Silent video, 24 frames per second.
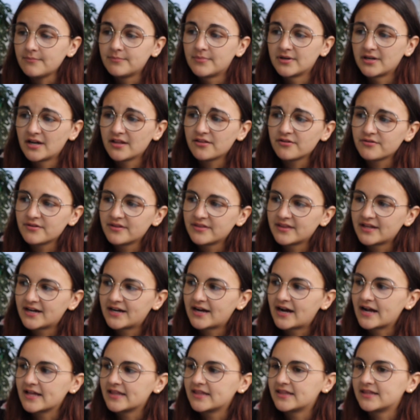But other than
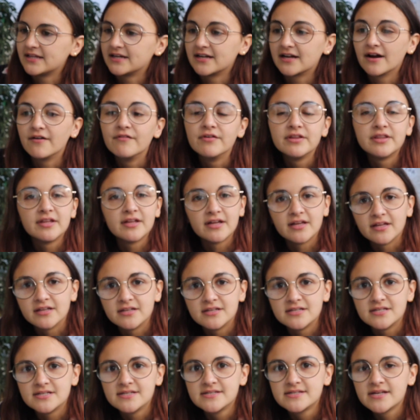that, I think everything
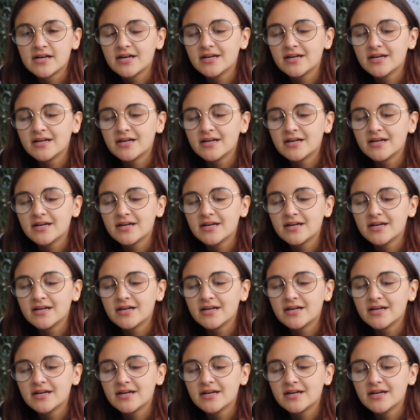is